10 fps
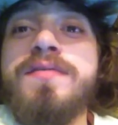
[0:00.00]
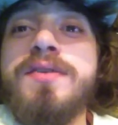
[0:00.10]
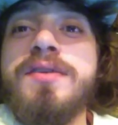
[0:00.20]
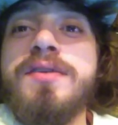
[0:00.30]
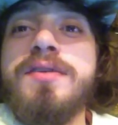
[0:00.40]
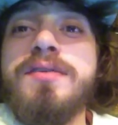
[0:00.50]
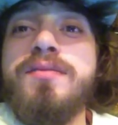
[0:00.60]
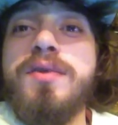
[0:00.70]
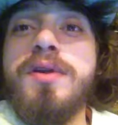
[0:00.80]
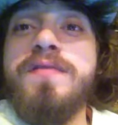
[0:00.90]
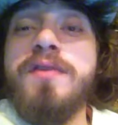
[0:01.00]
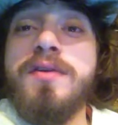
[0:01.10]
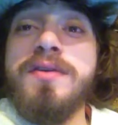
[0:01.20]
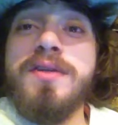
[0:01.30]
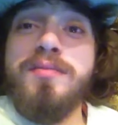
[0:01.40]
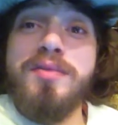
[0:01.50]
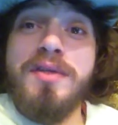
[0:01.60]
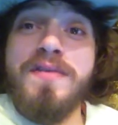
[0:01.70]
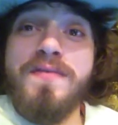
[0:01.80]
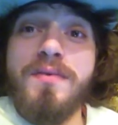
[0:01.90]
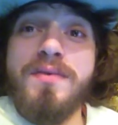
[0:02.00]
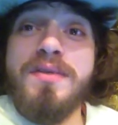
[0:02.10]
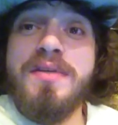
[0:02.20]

to run a volunteer police force,